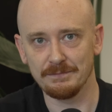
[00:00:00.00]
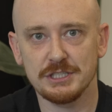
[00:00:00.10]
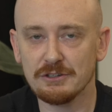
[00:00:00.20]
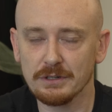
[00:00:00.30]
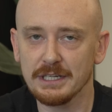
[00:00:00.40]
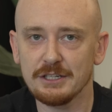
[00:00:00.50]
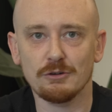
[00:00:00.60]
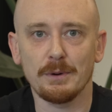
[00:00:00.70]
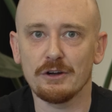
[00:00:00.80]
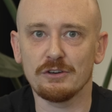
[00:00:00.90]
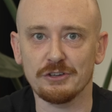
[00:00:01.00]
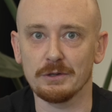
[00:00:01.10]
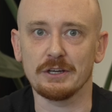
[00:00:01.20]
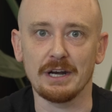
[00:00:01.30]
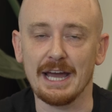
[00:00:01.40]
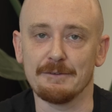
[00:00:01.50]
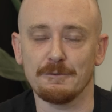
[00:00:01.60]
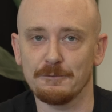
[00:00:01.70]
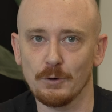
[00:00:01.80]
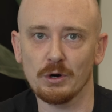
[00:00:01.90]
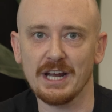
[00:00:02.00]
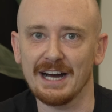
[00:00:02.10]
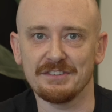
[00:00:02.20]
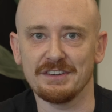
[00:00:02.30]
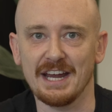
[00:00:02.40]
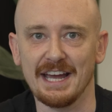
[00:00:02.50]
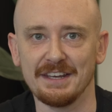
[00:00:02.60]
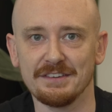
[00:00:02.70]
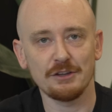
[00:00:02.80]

Generally, your opponent's only going to have 4 cards in hand,